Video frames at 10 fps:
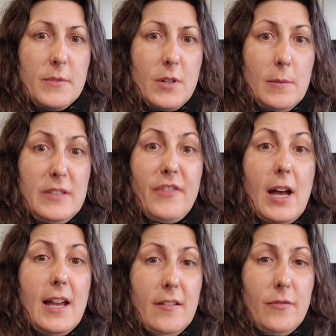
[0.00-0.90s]
So I was
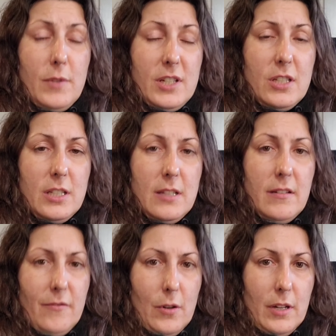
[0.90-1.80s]
5 when she
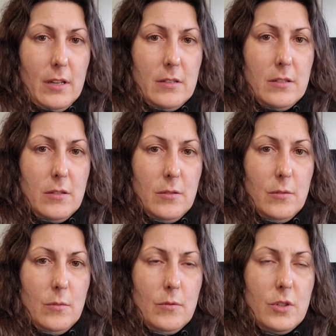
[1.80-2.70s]
converted
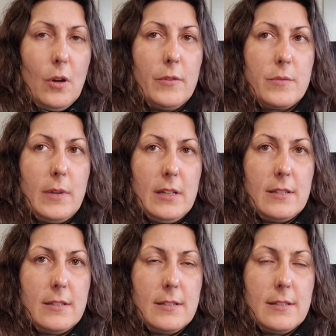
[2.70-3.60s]
to Jehovah's
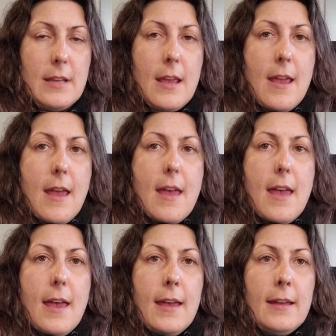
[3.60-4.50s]
Witnesses.
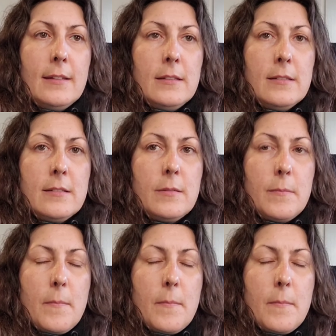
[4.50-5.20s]
And